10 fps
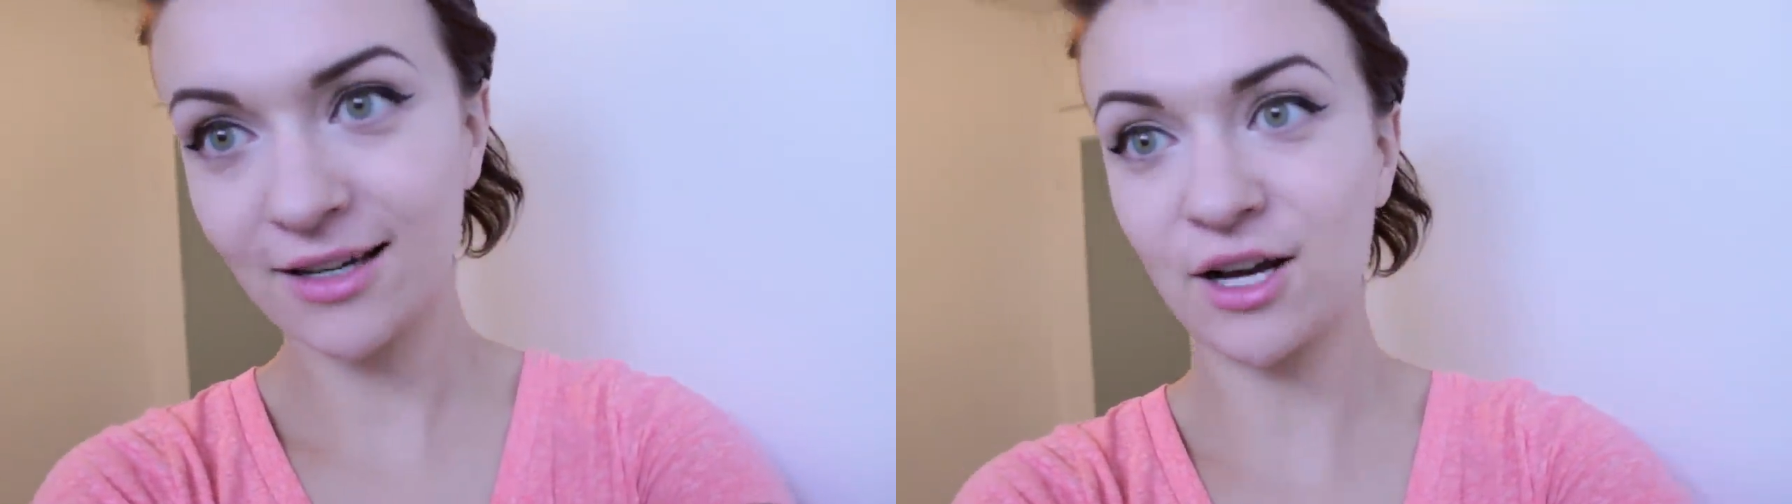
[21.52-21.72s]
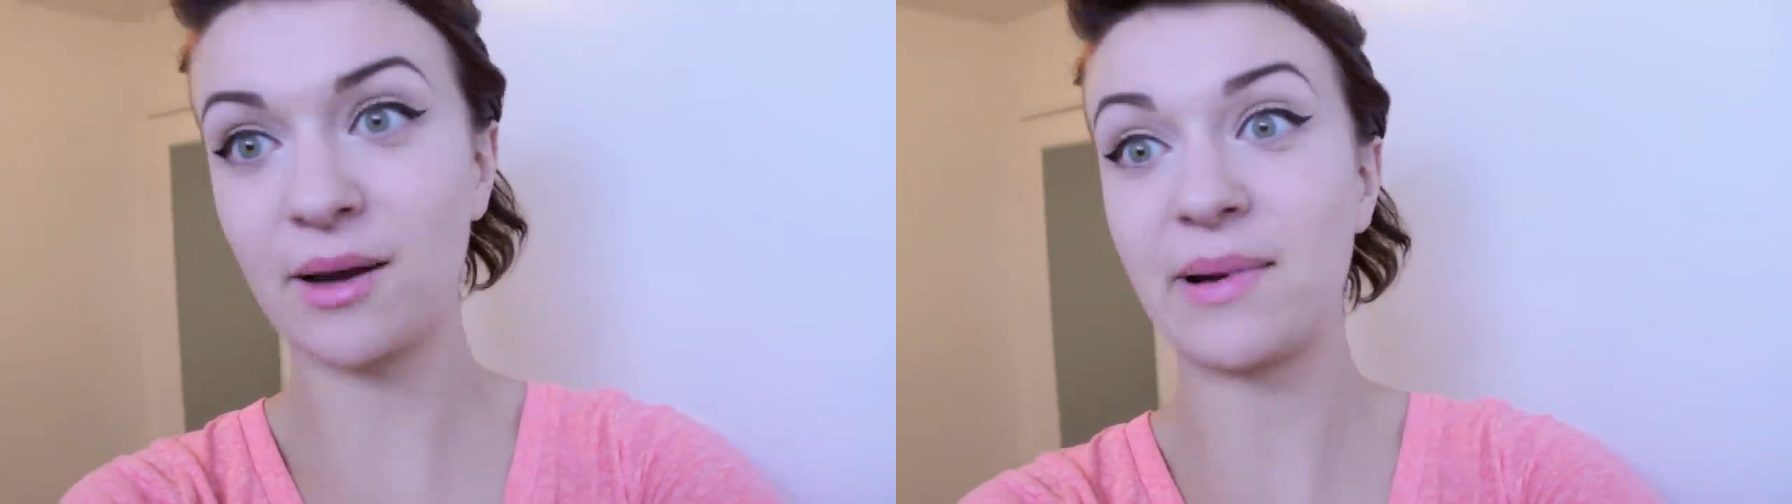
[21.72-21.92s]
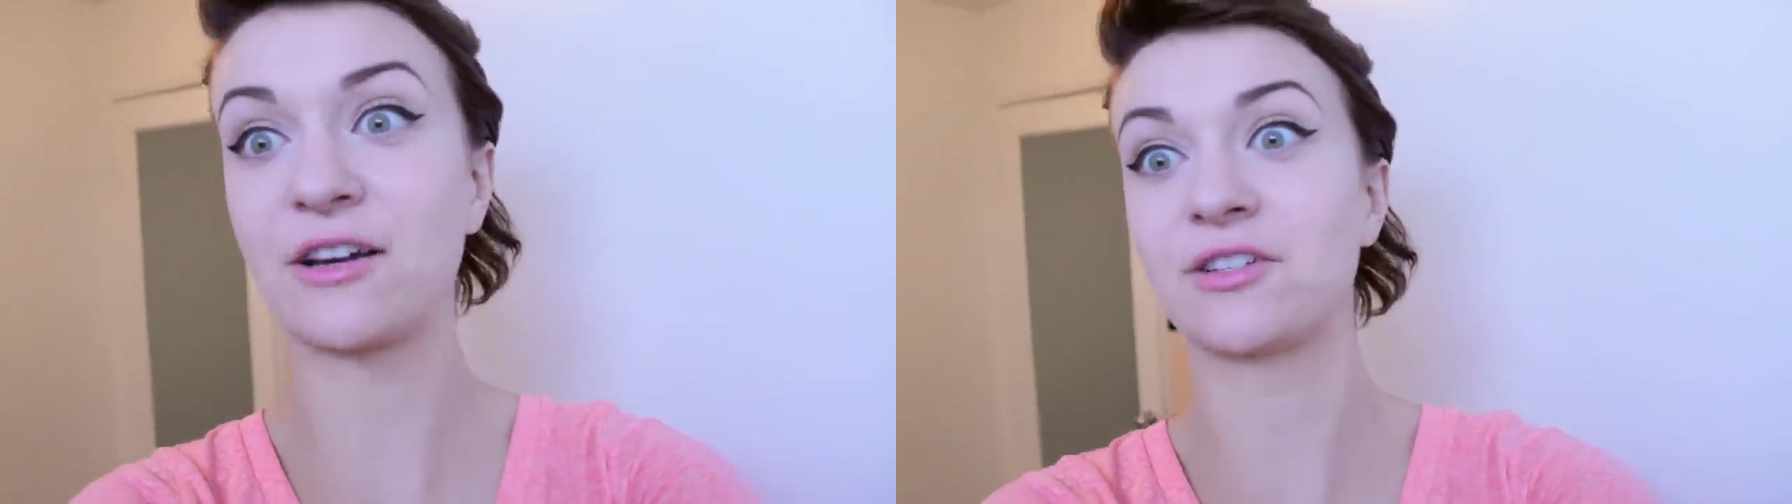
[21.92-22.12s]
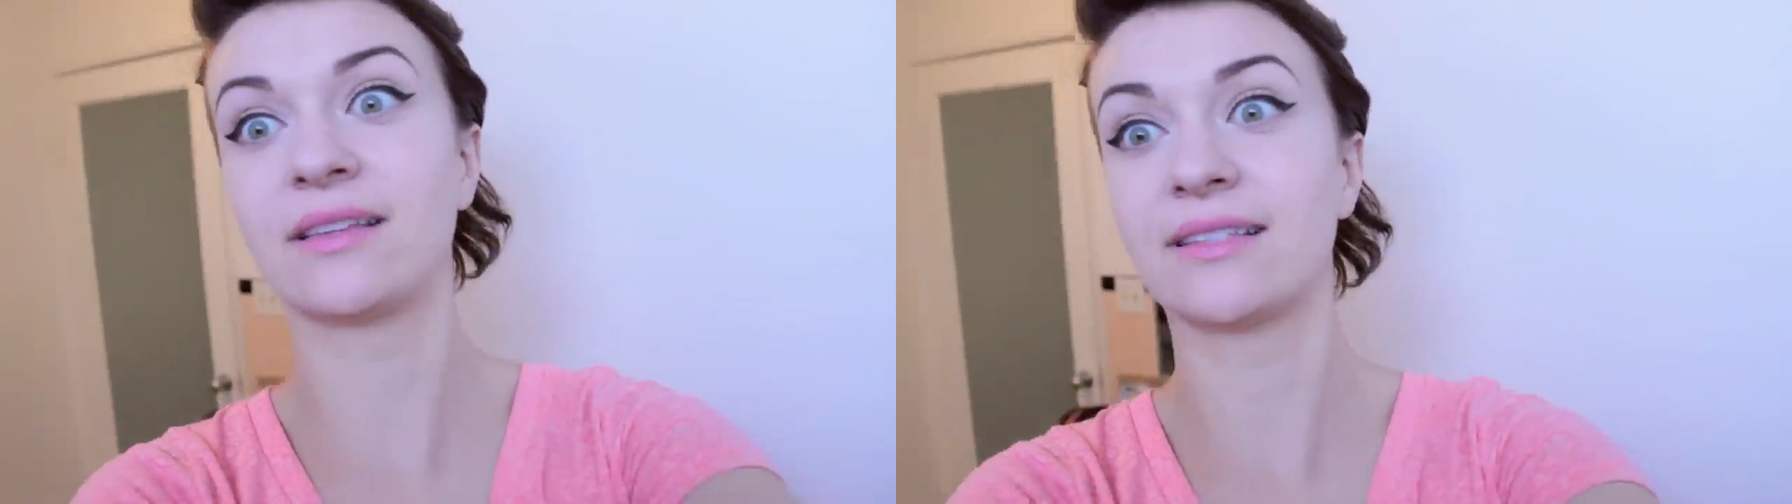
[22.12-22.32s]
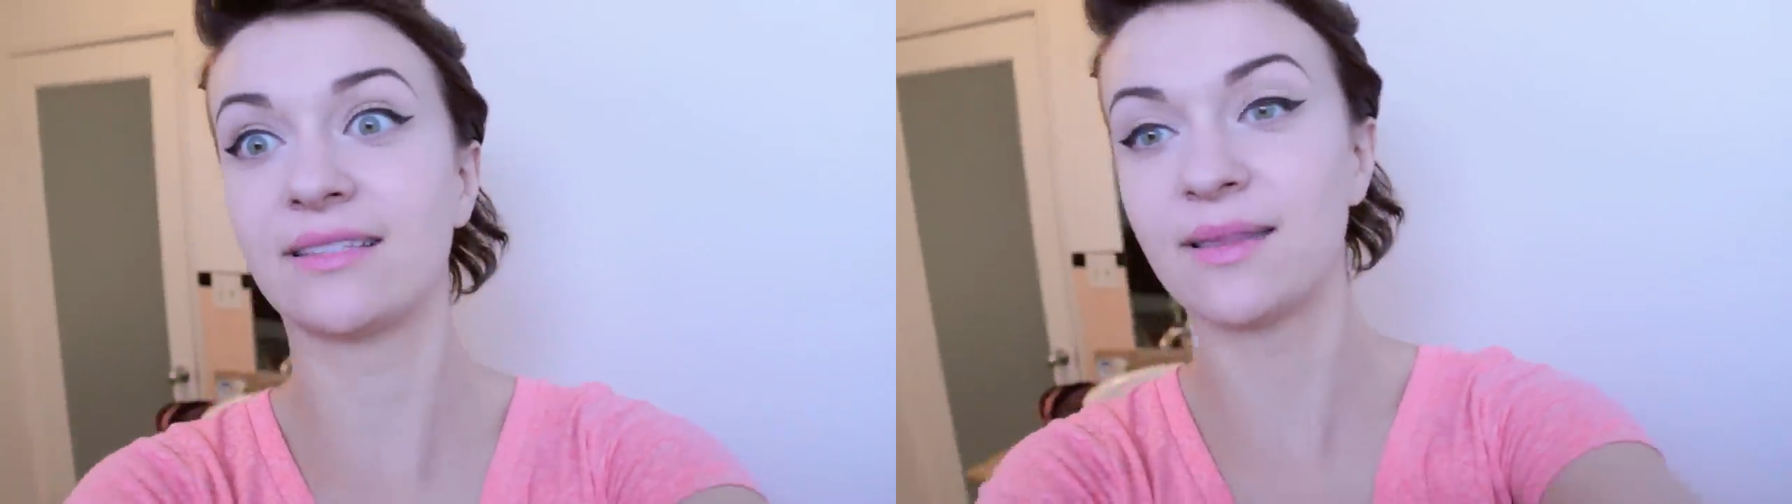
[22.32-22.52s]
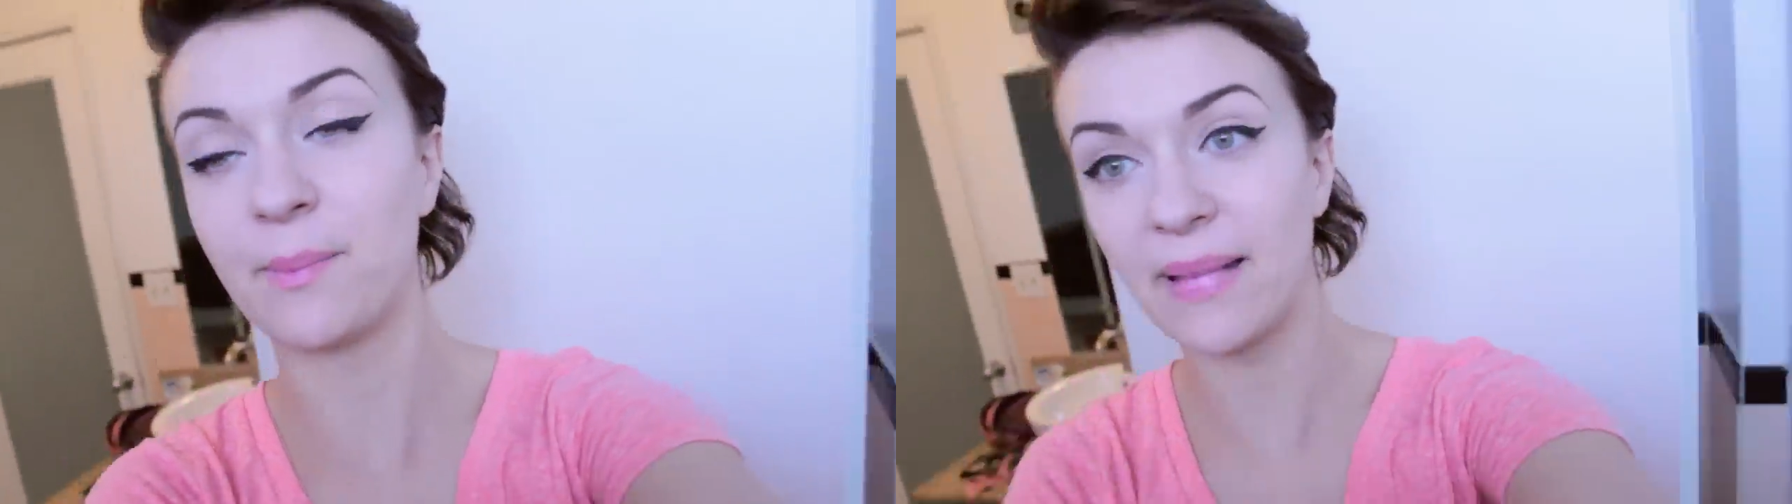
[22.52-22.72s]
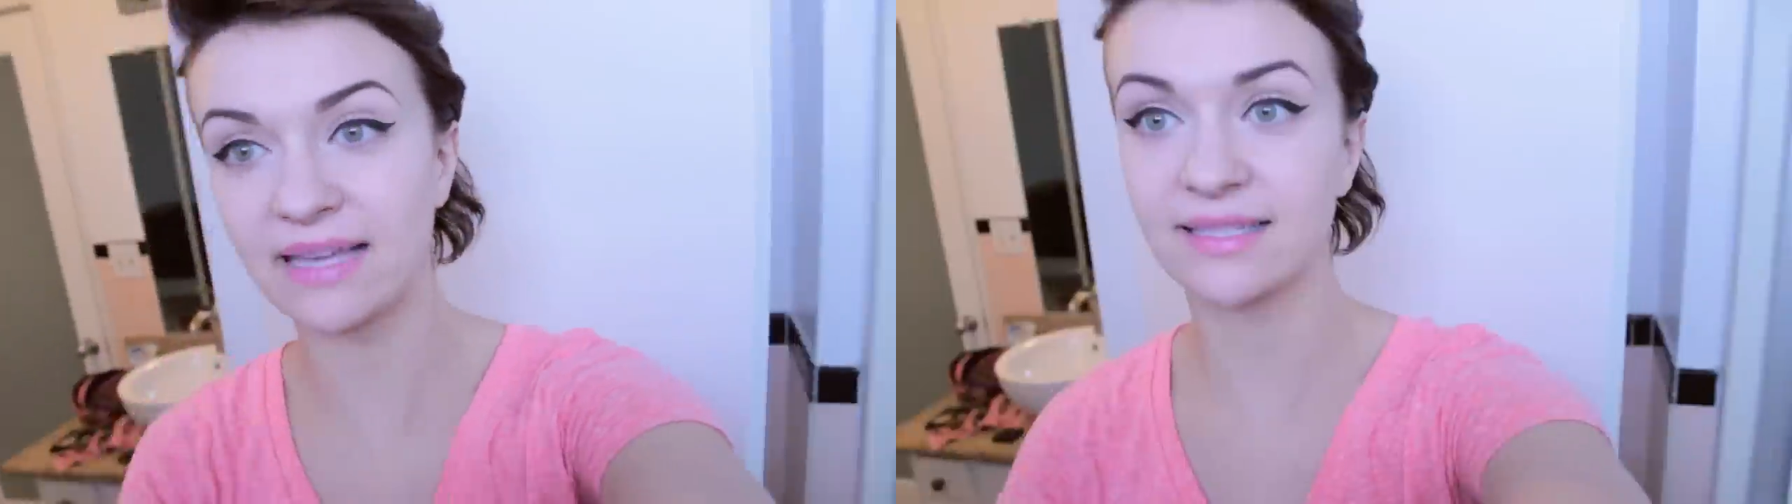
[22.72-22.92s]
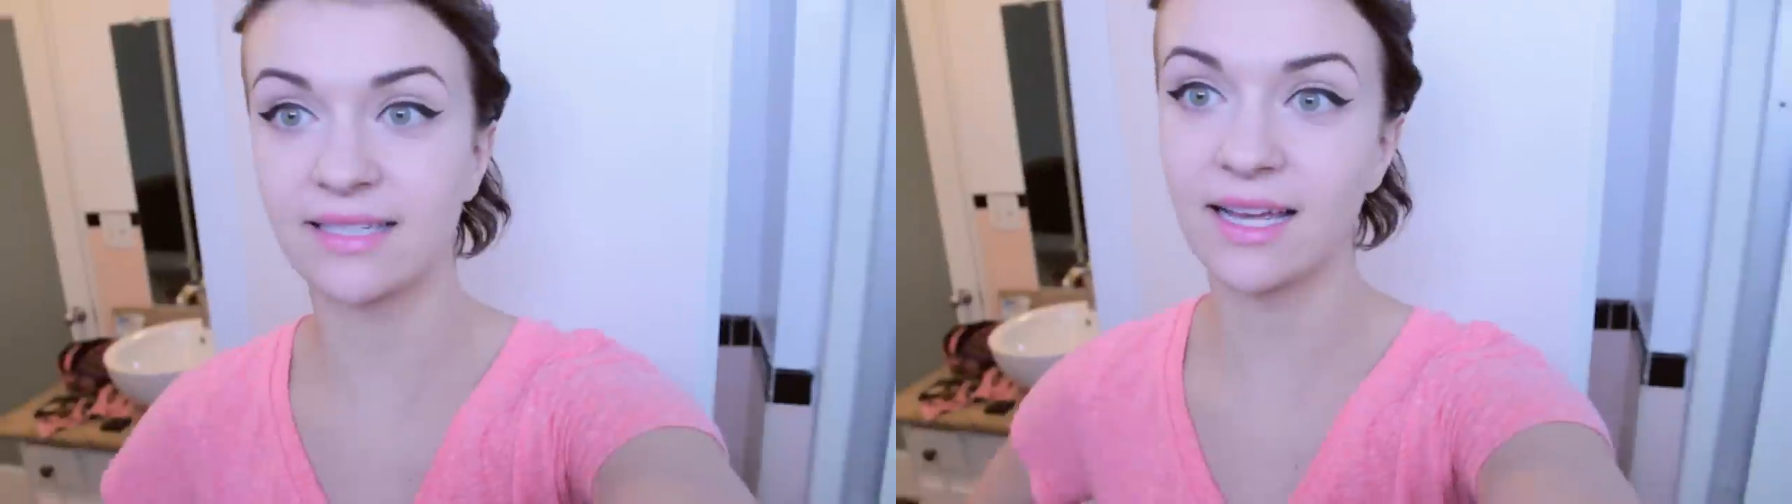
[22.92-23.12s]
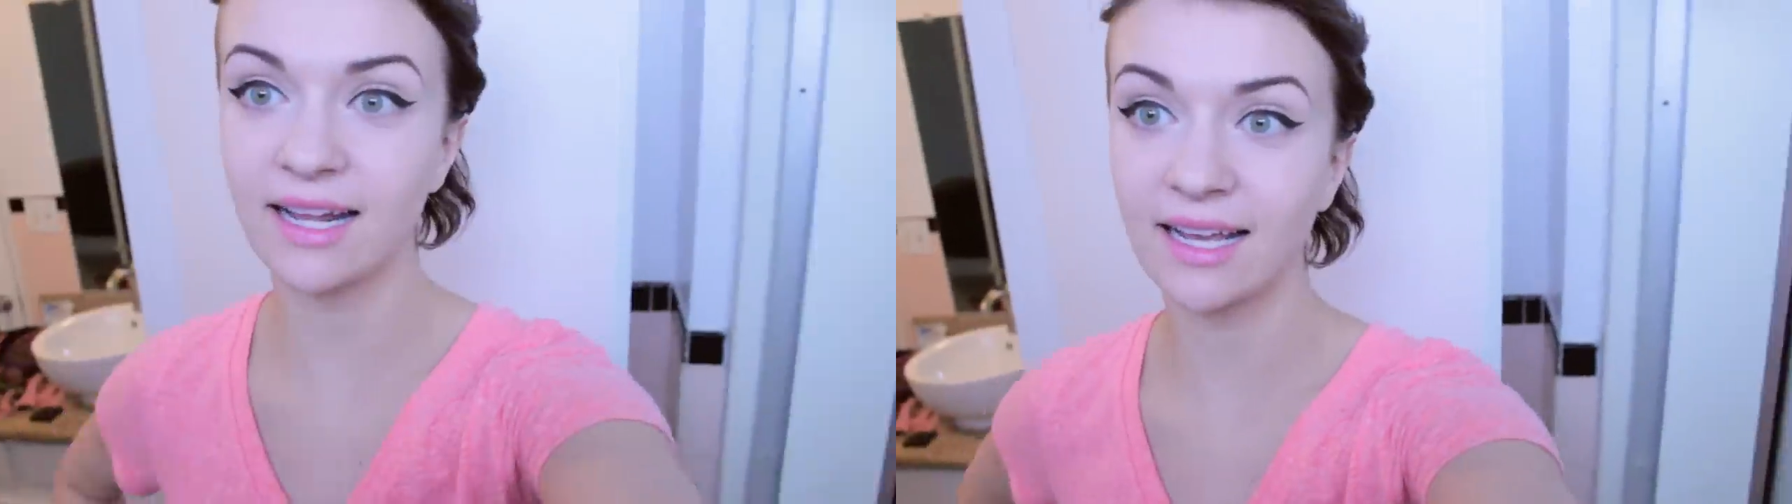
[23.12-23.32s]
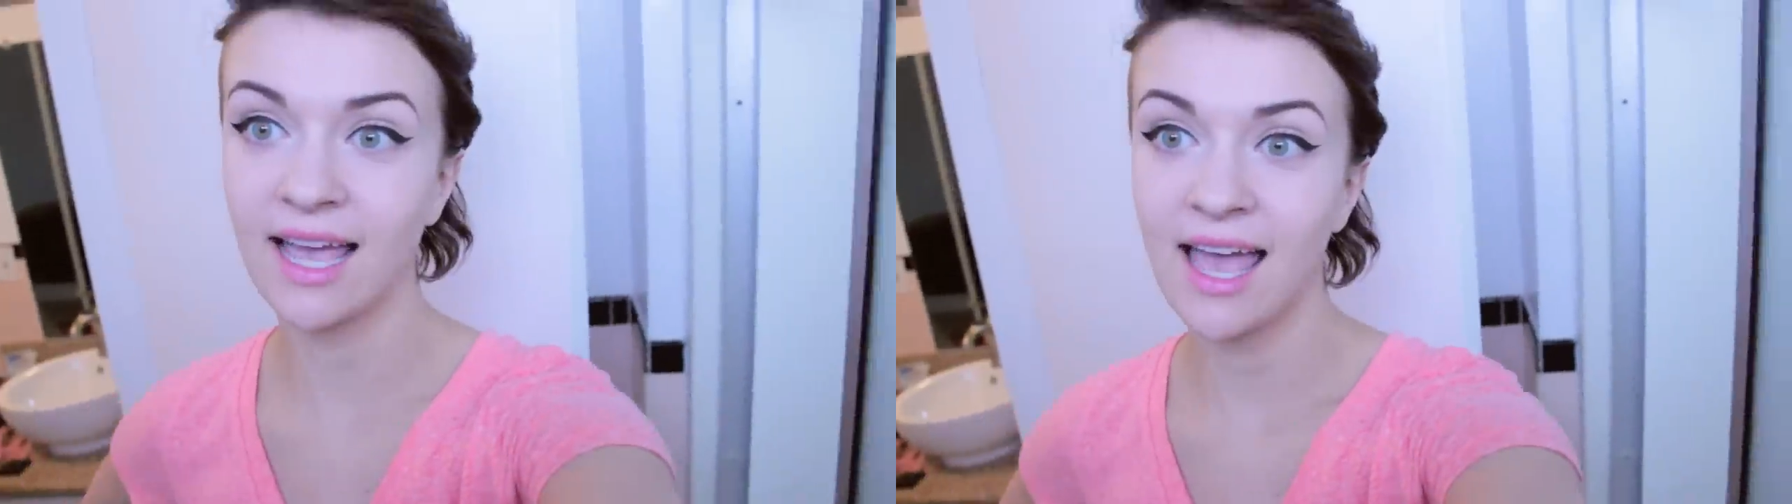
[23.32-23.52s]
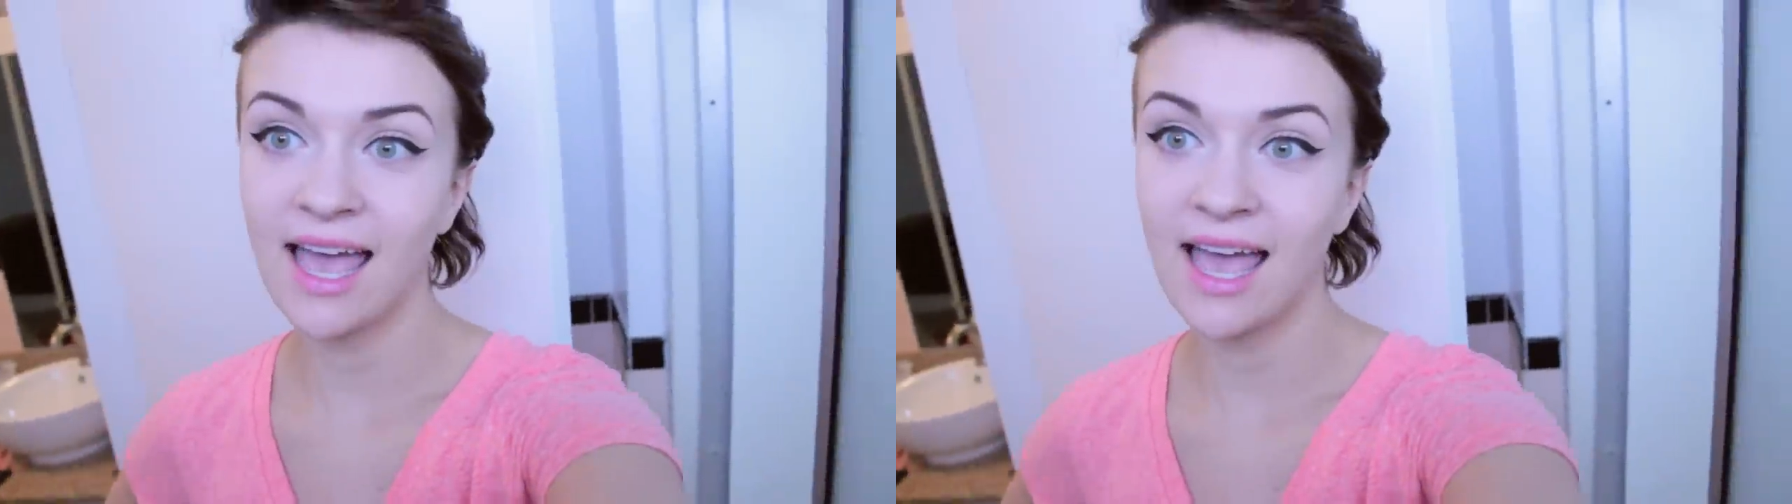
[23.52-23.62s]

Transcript: Okay, but actually this is the best lighting.